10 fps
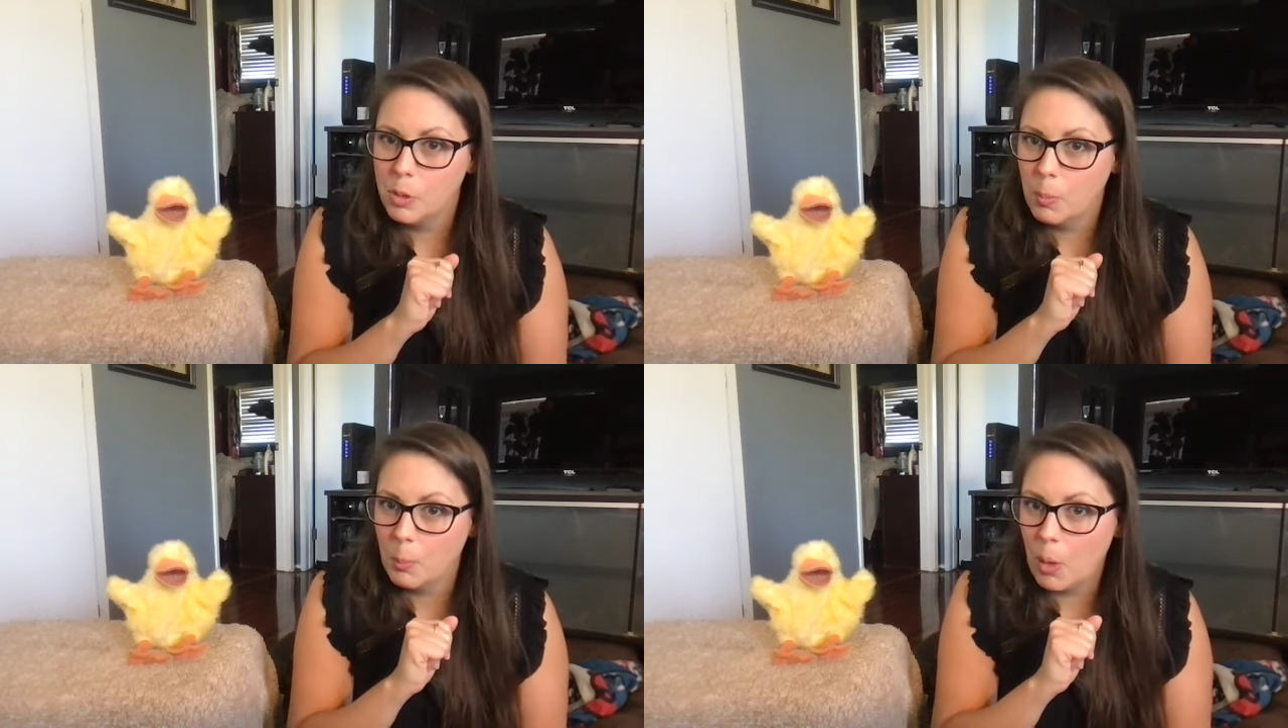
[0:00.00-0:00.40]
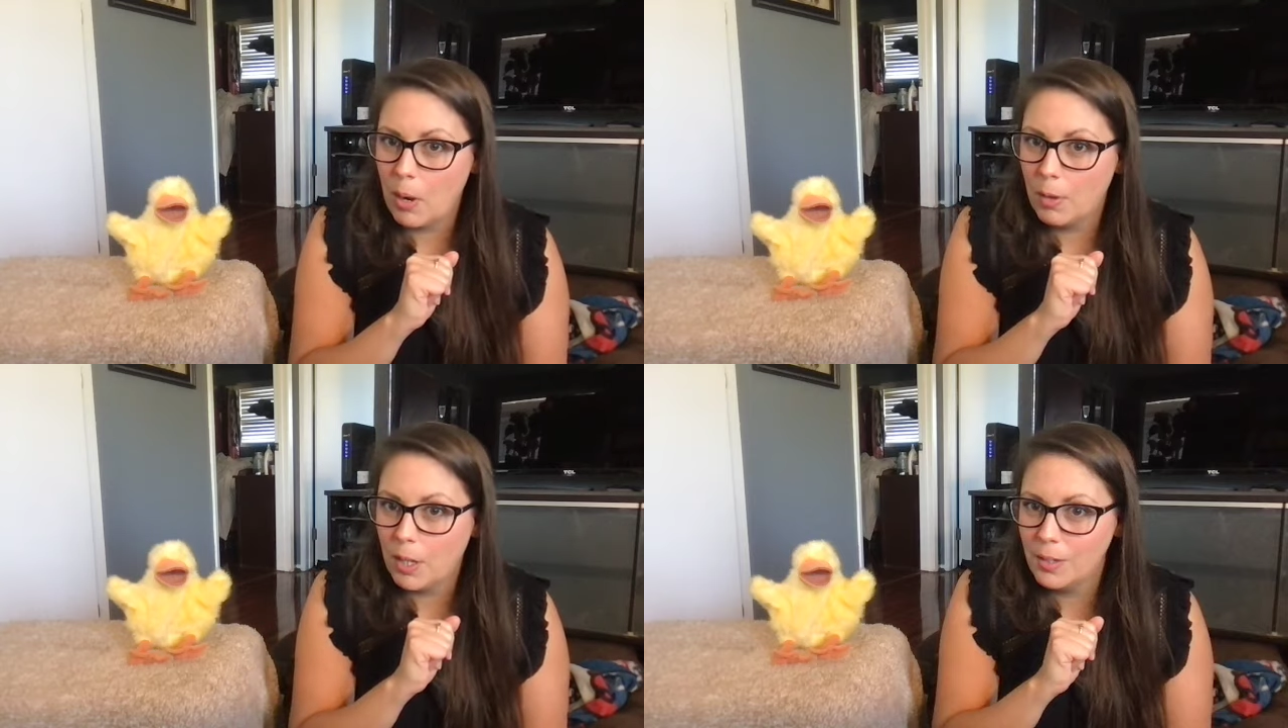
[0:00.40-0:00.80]
Do you remember
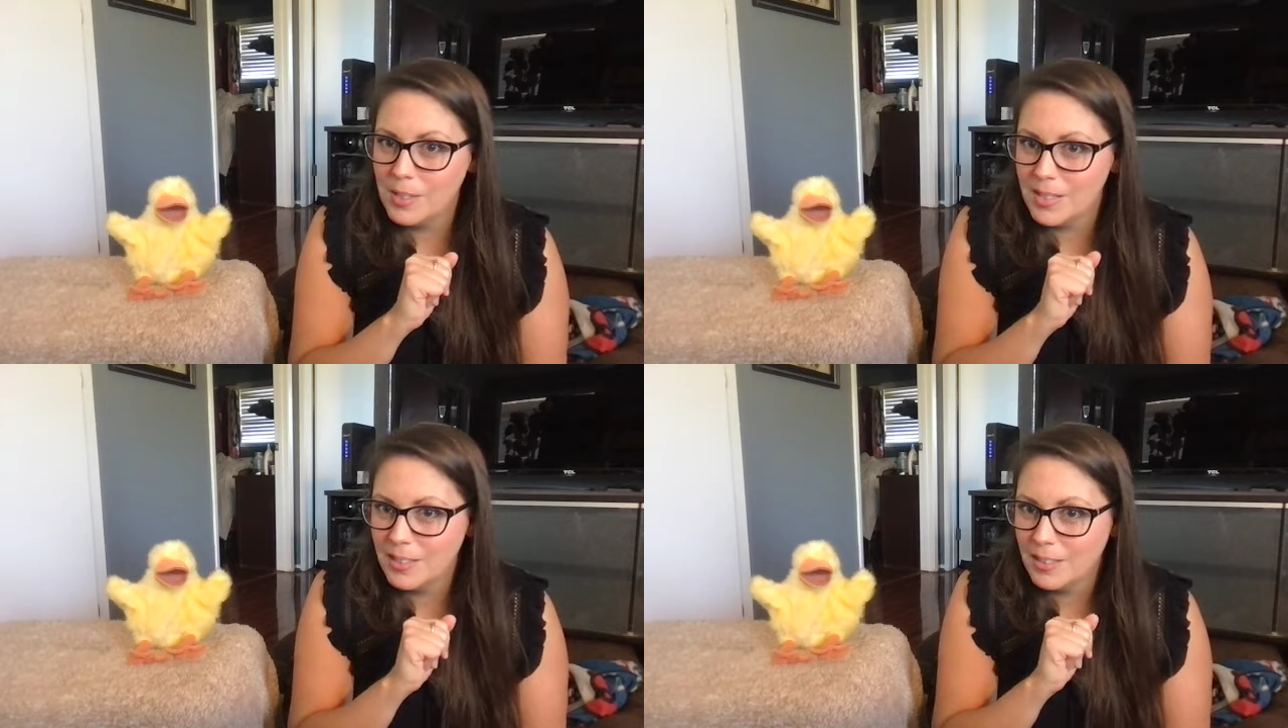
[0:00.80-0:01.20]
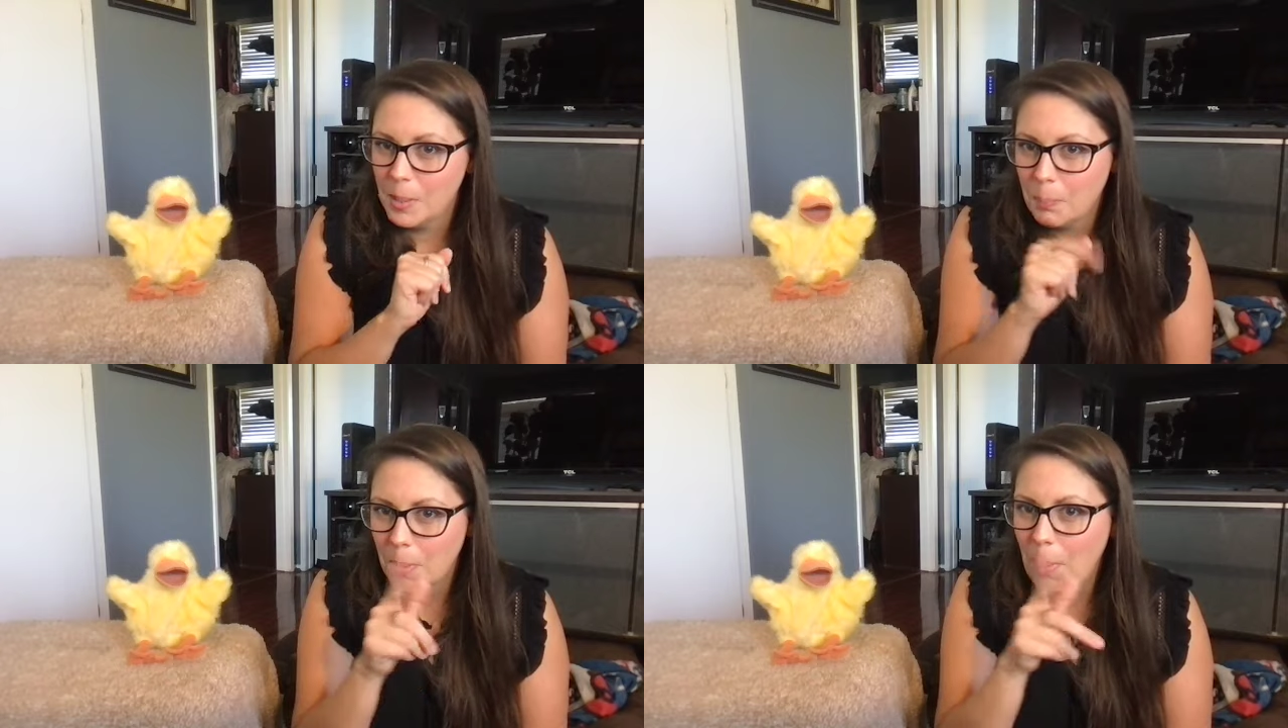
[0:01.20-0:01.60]
how it goes?
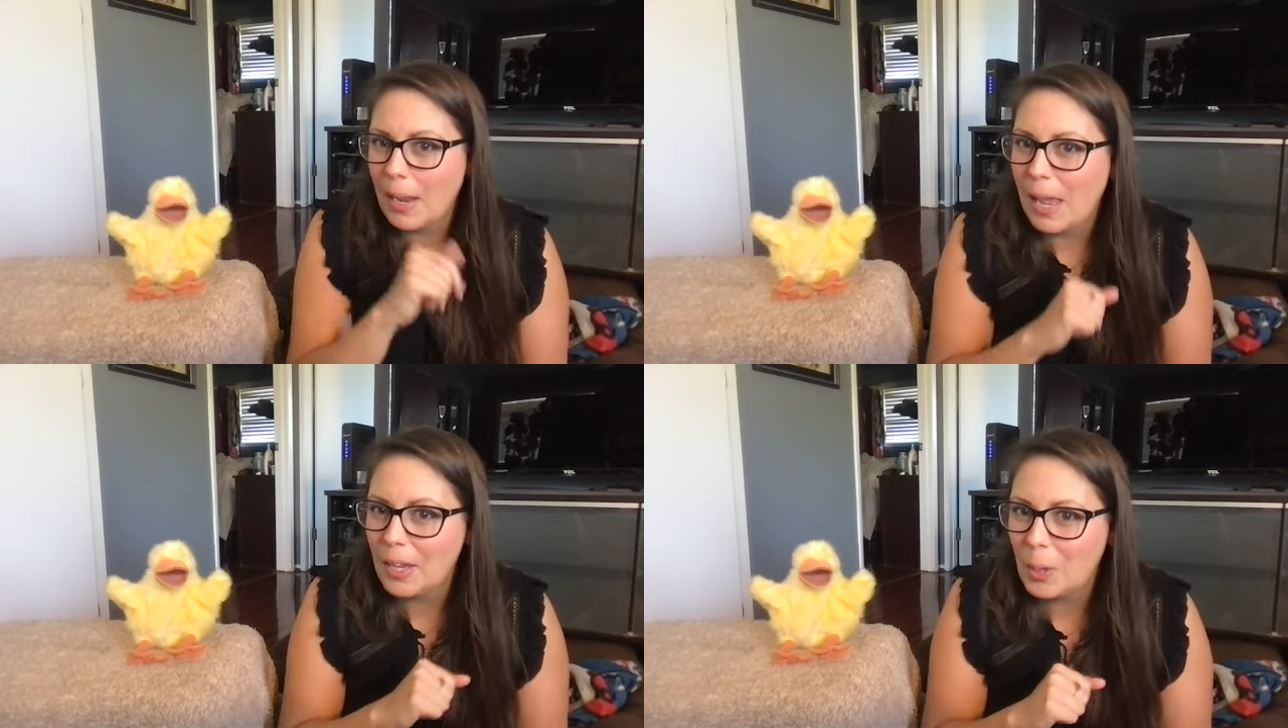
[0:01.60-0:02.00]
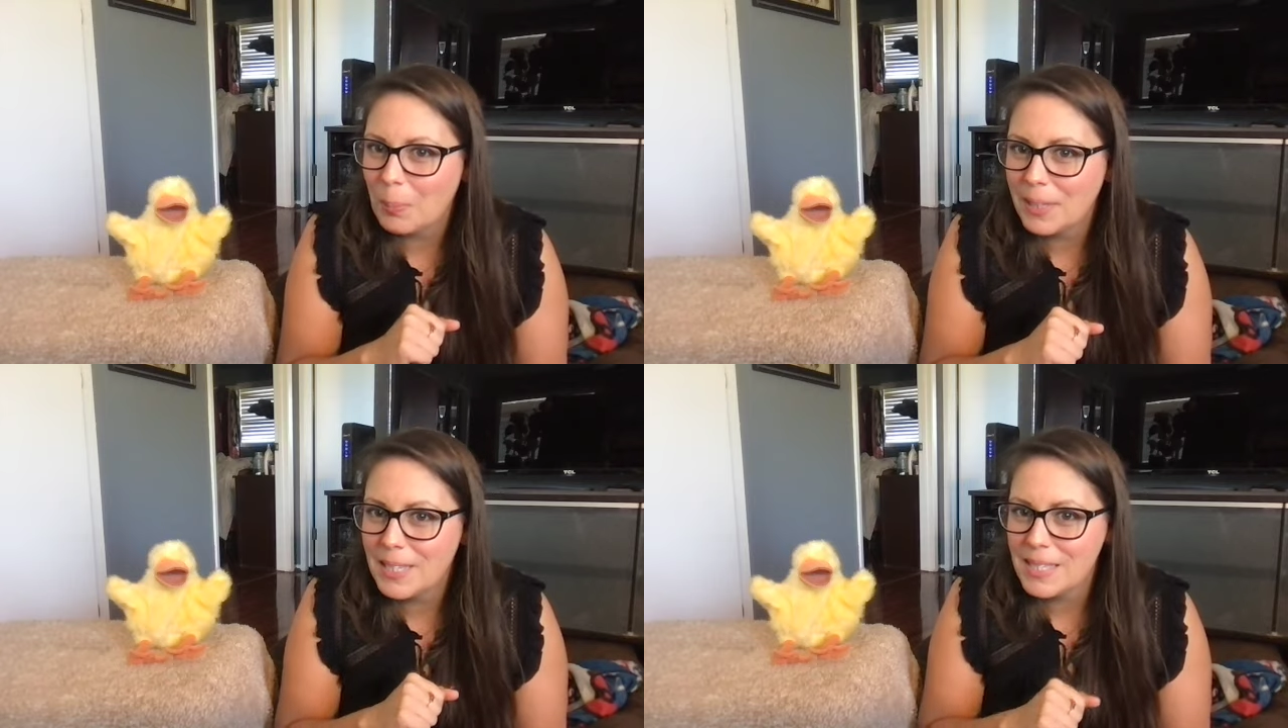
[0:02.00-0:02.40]
Be my echo,
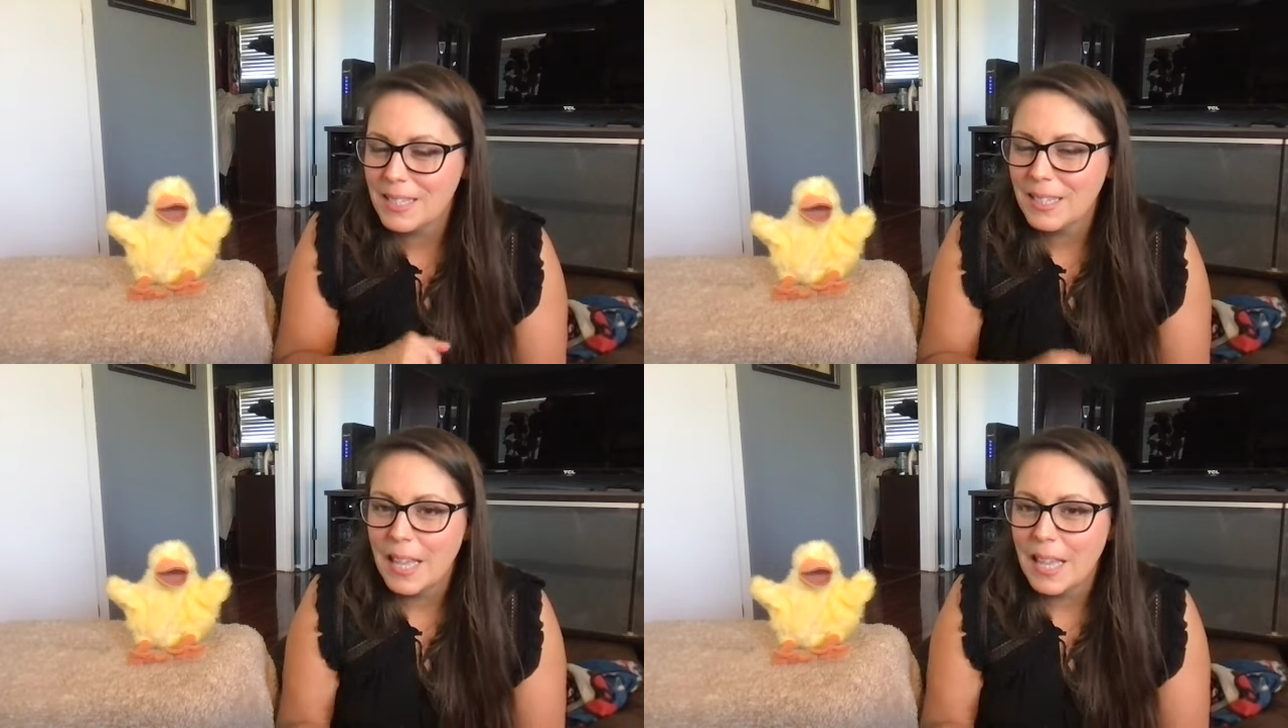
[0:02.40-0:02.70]
please.